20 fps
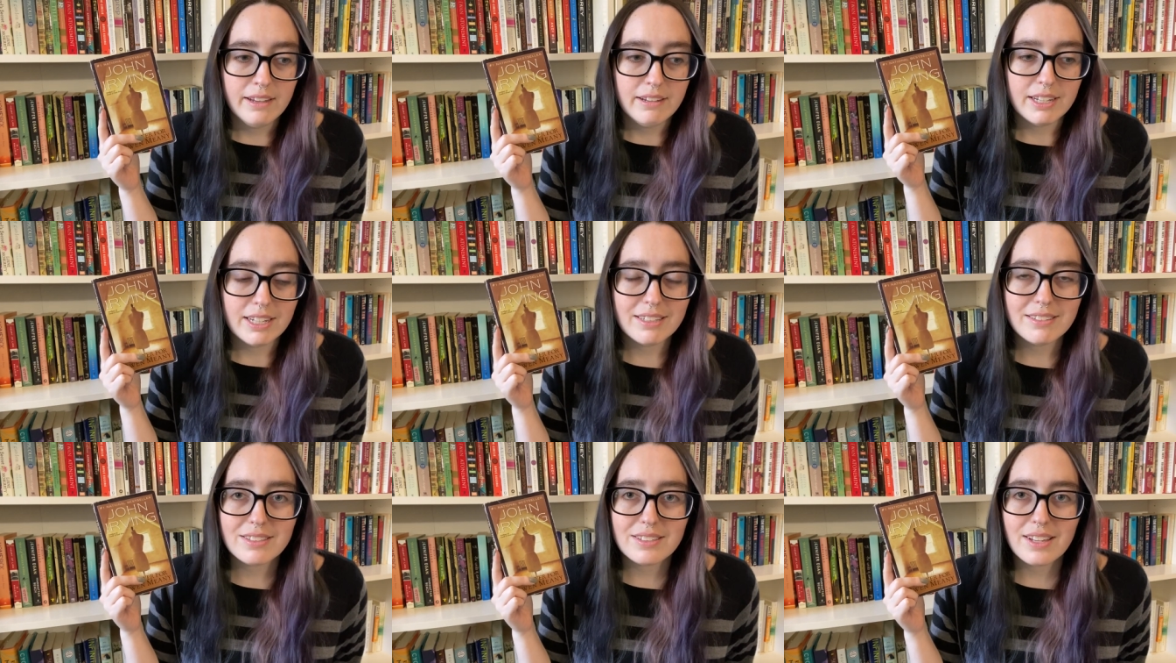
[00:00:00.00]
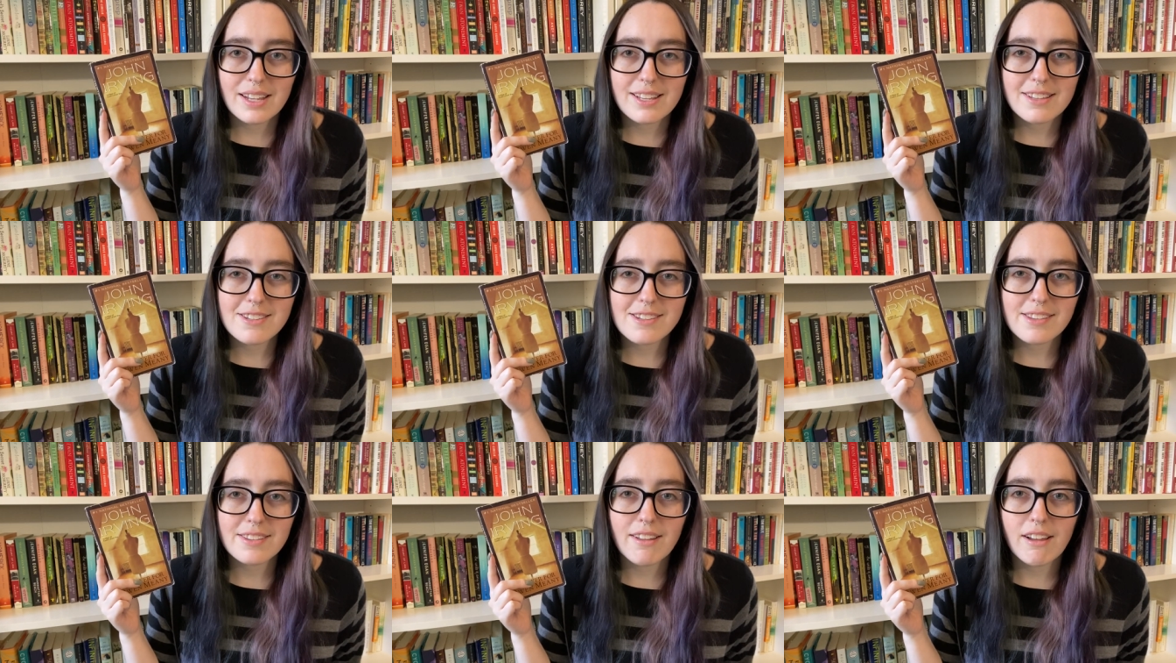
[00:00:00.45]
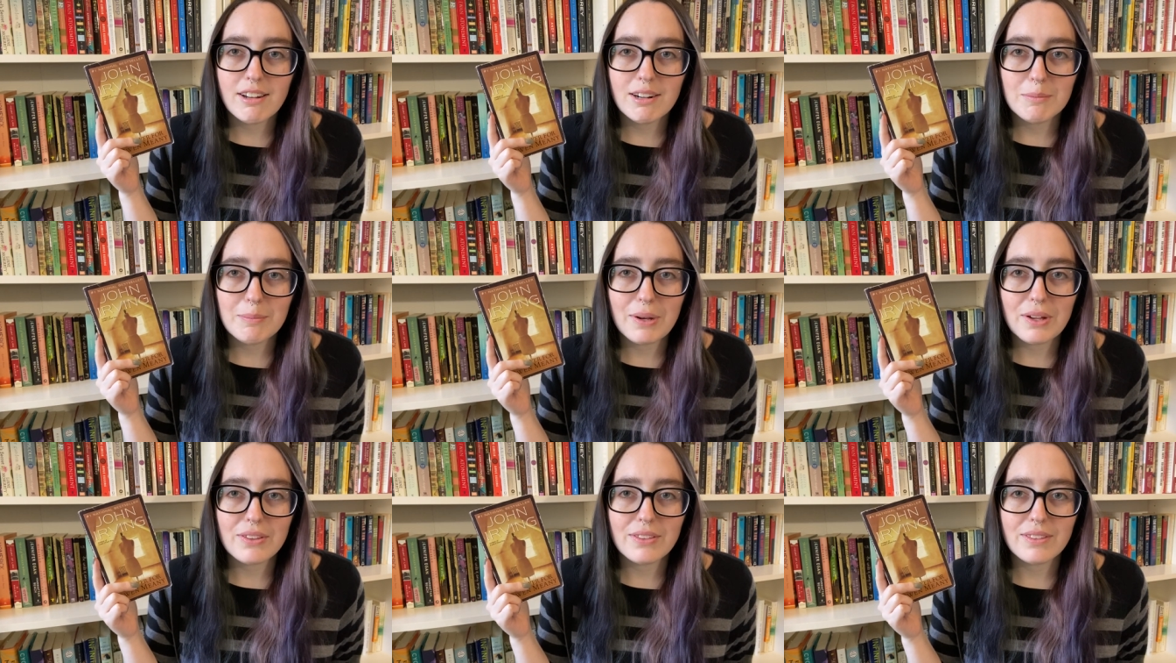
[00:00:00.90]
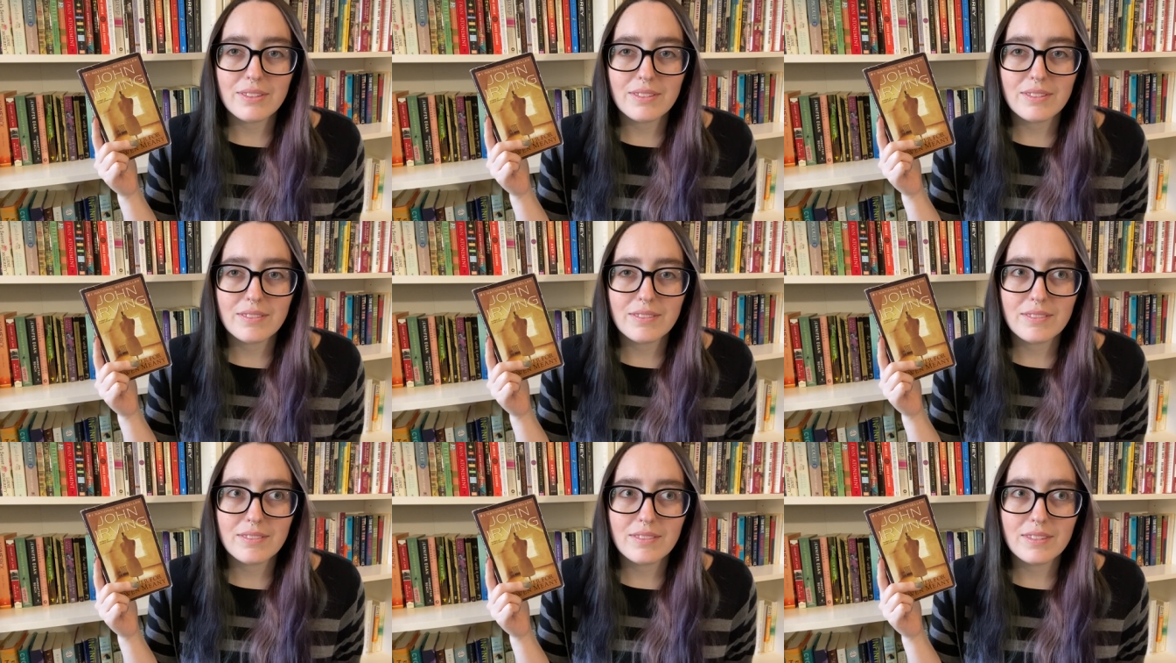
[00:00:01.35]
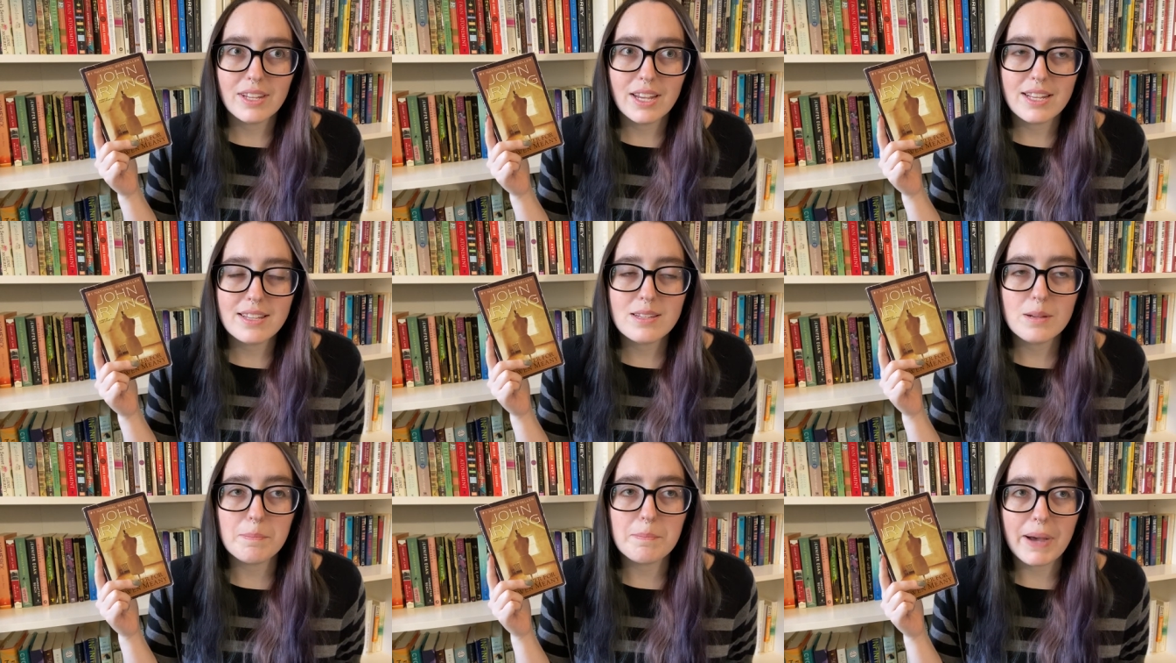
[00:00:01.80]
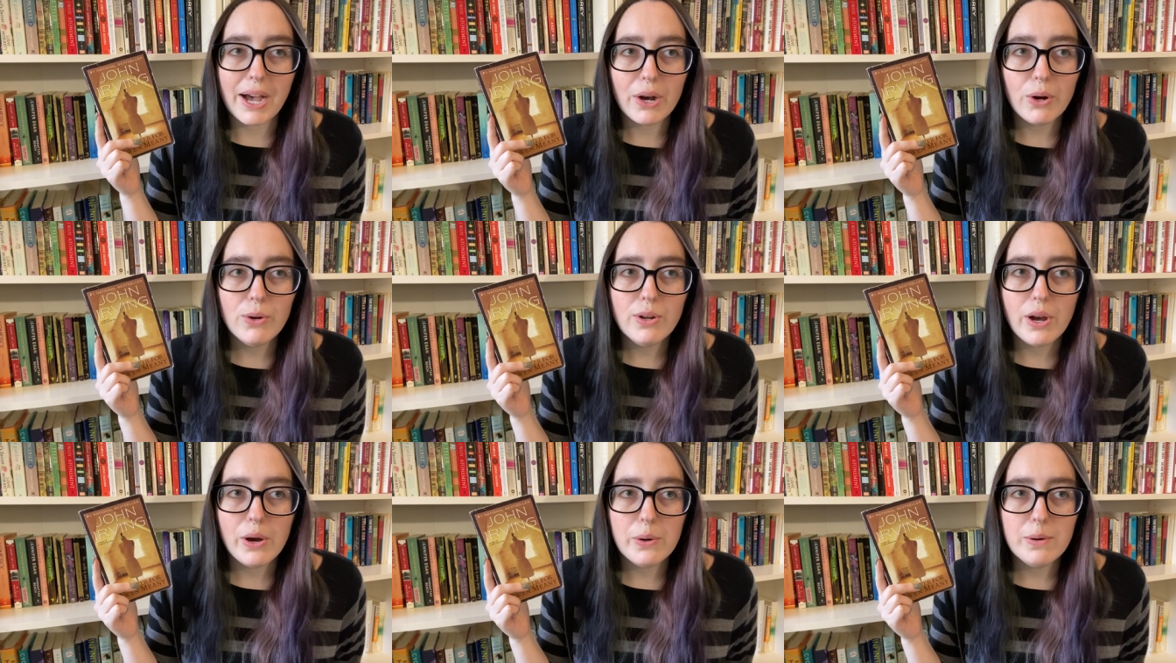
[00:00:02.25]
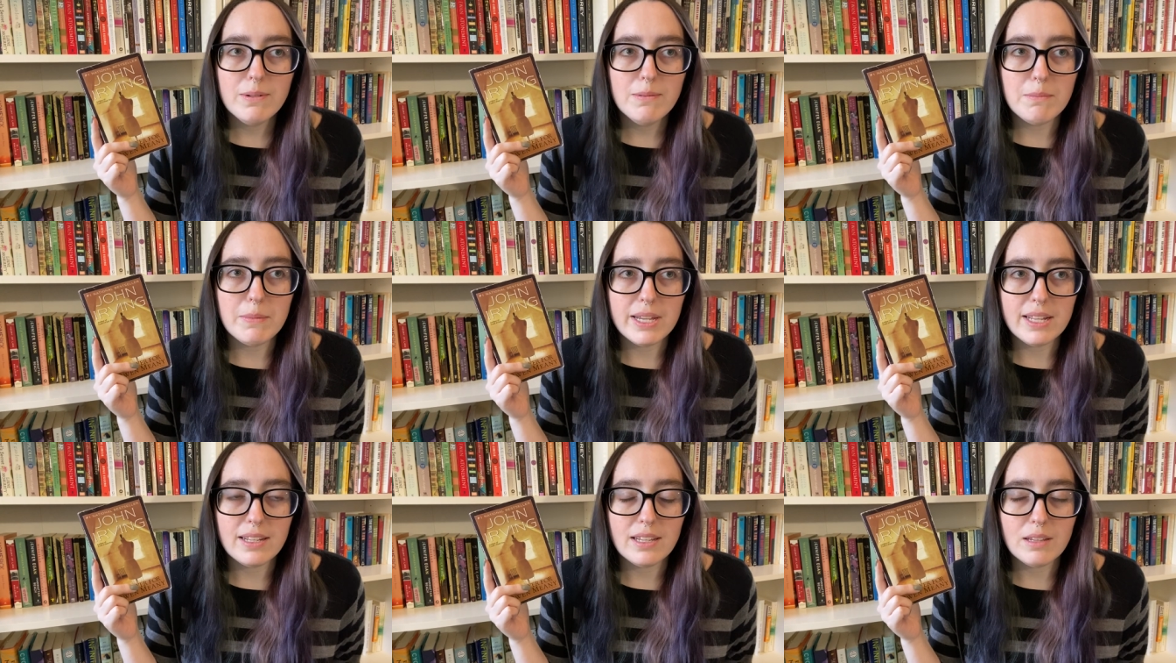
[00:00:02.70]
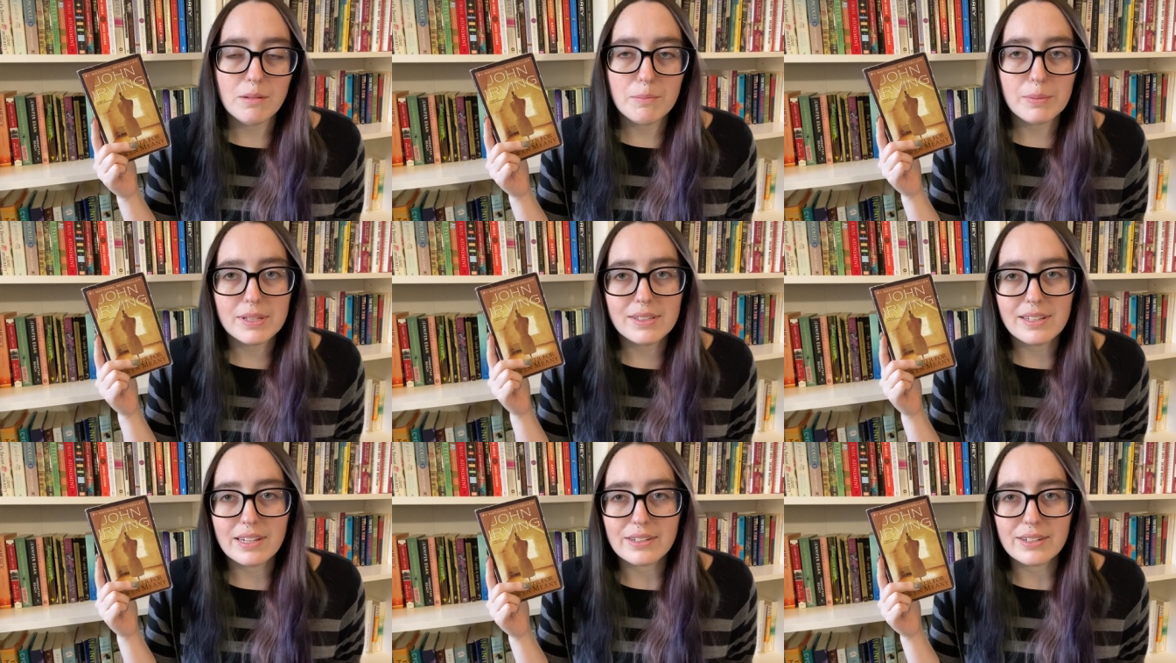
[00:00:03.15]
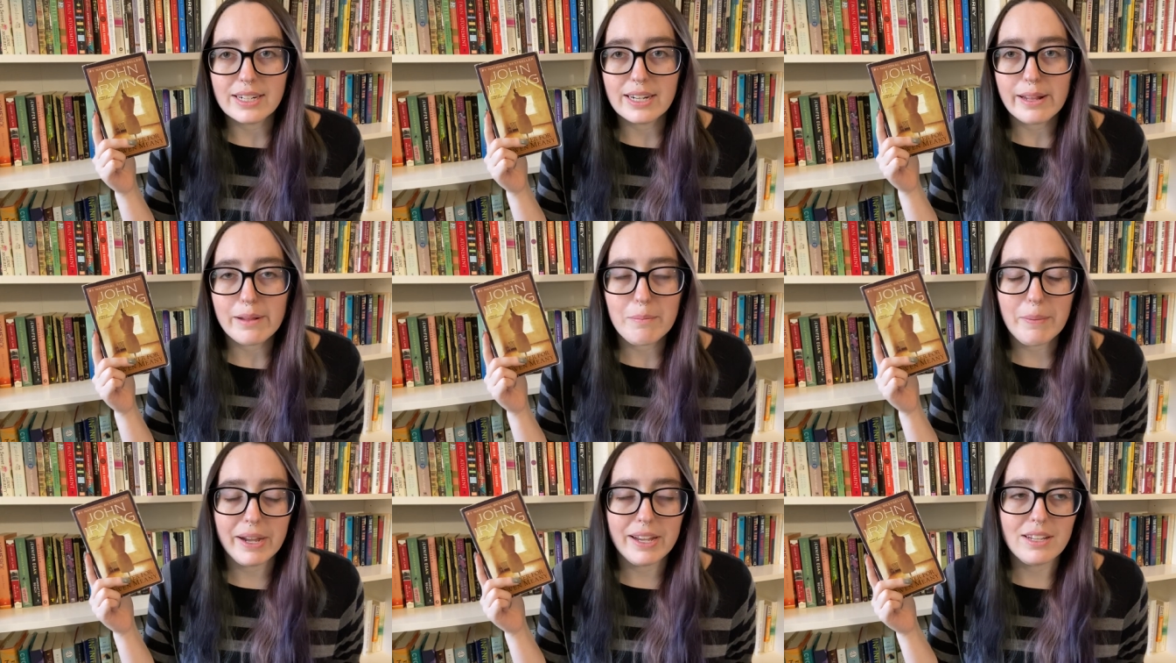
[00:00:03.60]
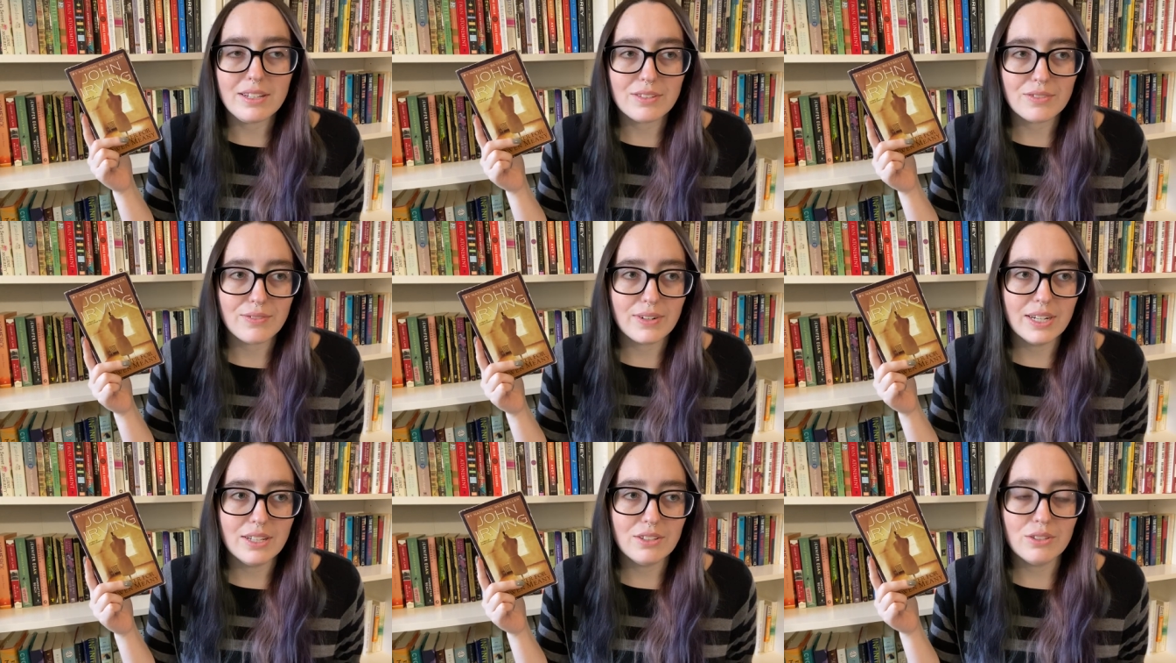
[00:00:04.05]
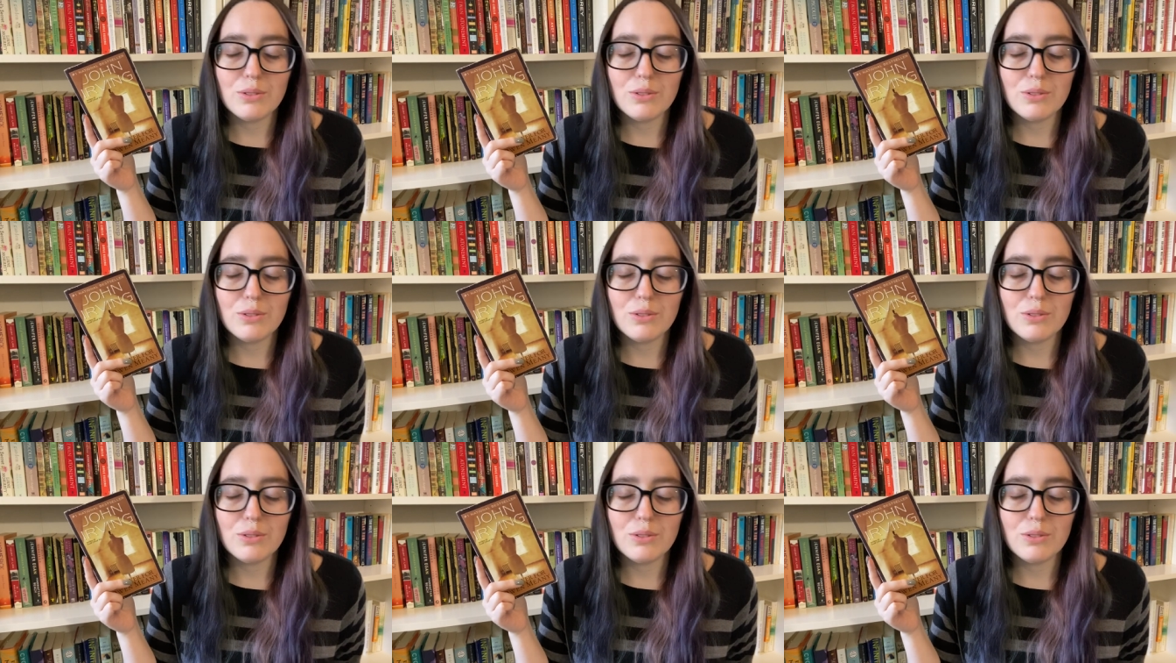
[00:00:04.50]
it's, it's a lot about, it's about Owen but narrated by his friend,